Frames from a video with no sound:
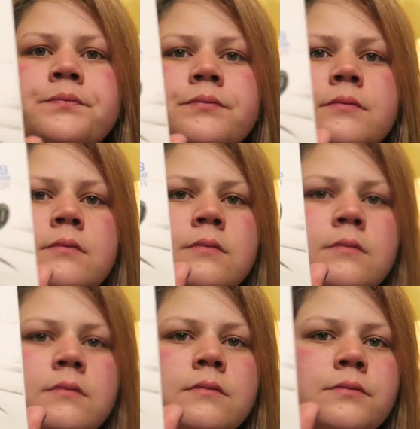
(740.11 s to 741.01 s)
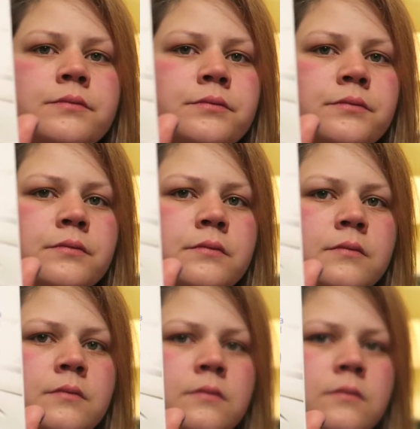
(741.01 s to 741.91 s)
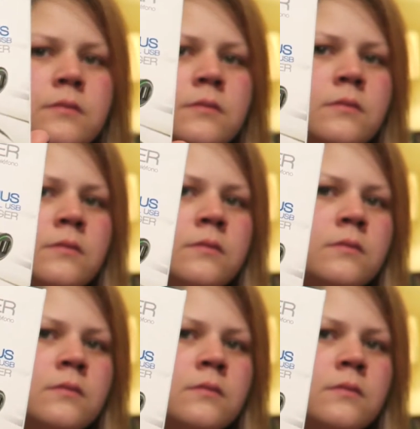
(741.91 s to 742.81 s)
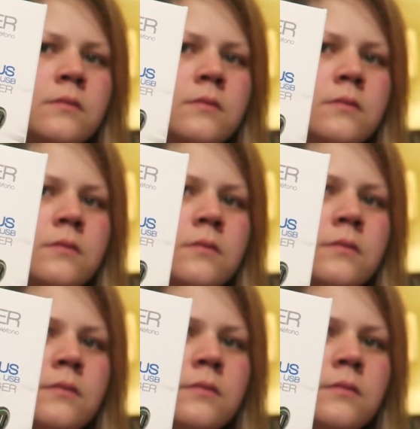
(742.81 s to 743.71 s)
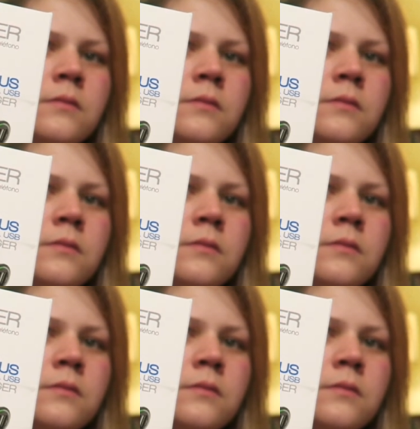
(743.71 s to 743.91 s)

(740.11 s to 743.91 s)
No one is speaking in this clip.